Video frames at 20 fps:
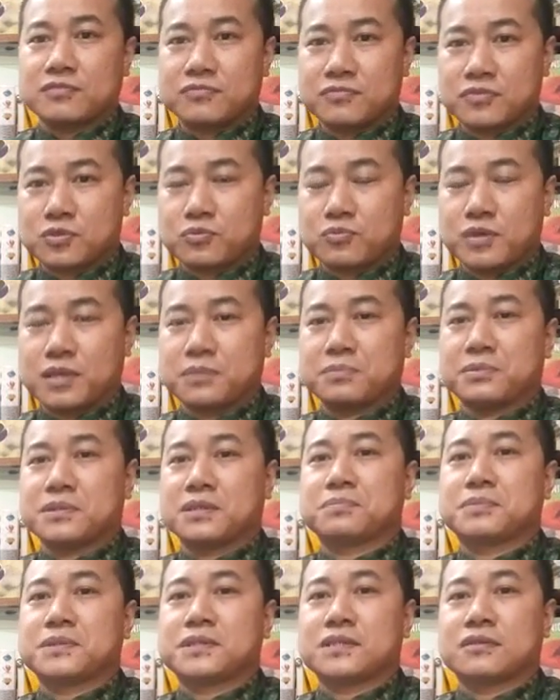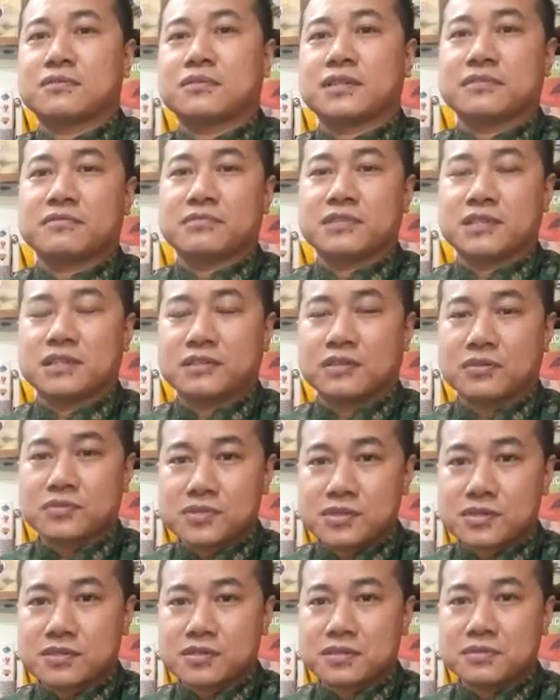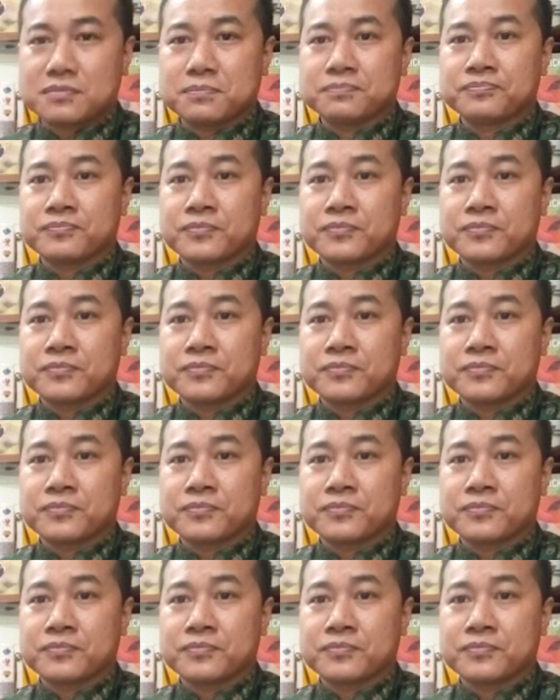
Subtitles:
food web in a particular given ecosystem.